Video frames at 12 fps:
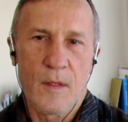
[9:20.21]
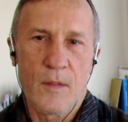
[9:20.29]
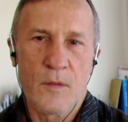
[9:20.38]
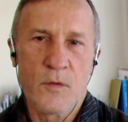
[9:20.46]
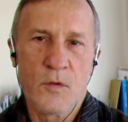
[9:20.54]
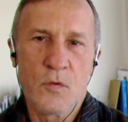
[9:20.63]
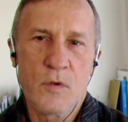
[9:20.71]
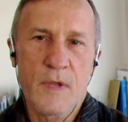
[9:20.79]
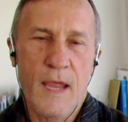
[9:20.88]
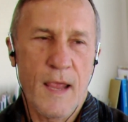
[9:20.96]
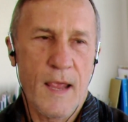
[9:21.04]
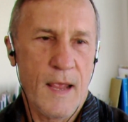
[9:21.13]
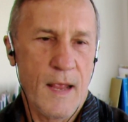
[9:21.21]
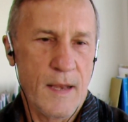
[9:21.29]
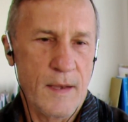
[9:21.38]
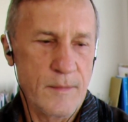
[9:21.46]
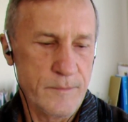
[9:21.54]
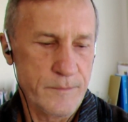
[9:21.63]
You
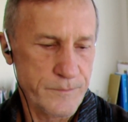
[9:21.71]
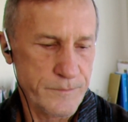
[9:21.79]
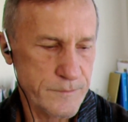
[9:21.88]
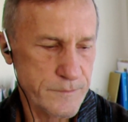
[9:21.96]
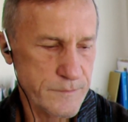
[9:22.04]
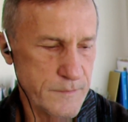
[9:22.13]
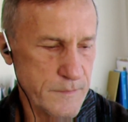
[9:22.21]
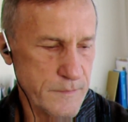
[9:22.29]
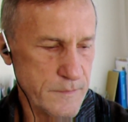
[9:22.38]
can